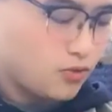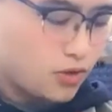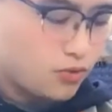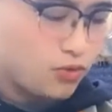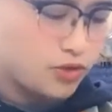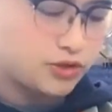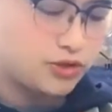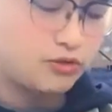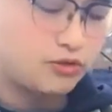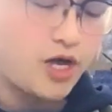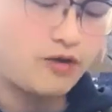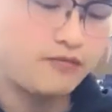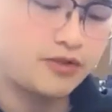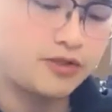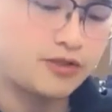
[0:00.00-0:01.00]

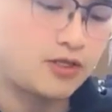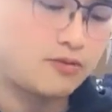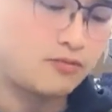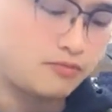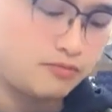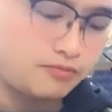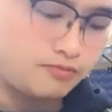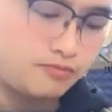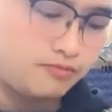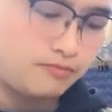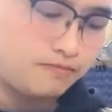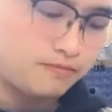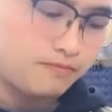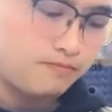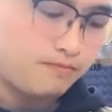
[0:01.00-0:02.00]
better options for the
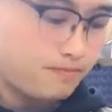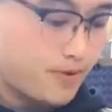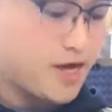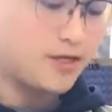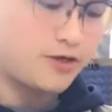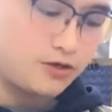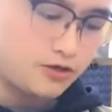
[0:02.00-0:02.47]
screens.